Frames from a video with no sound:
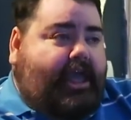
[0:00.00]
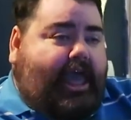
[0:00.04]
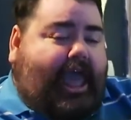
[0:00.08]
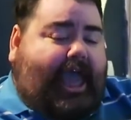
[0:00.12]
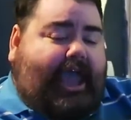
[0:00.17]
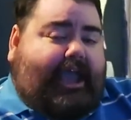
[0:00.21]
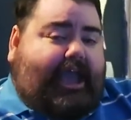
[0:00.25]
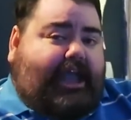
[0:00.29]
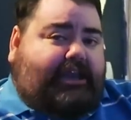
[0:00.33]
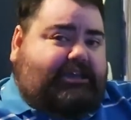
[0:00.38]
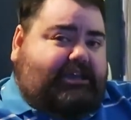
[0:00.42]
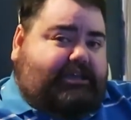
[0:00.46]

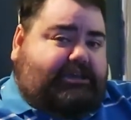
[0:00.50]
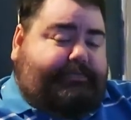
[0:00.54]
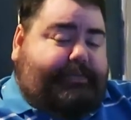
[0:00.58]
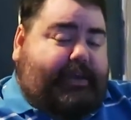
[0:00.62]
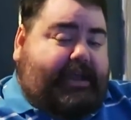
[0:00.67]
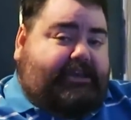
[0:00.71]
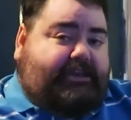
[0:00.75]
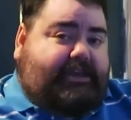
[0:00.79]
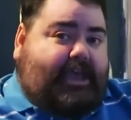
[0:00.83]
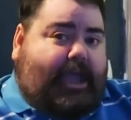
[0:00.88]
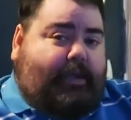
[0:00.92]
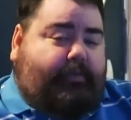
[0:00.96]
I got to
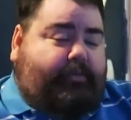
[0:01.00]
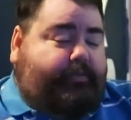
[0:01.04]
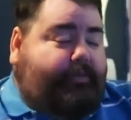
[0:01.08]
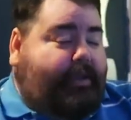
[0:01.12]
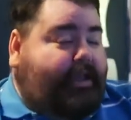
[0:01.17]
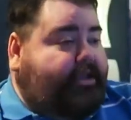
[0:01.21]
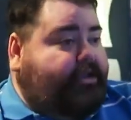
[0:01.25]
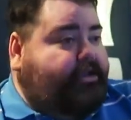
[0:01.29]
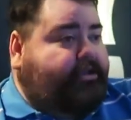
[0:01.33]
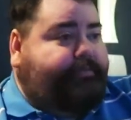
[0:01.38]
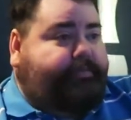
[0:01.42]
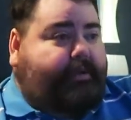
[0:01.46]
spend time with my
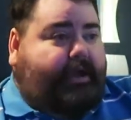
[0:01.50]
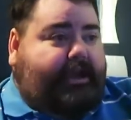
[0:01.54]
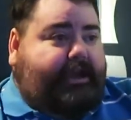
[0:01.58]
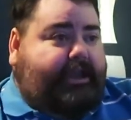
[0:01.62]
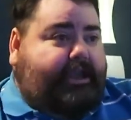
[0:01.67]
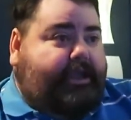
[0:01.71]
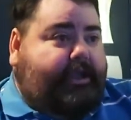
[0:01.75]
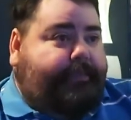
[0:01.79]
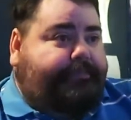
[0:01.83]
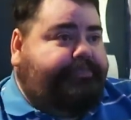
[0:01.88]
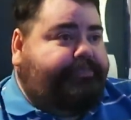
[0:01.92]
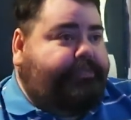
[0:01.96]
good
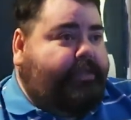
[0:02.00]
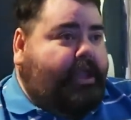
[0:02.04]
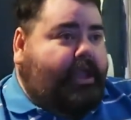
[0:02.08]
buddy.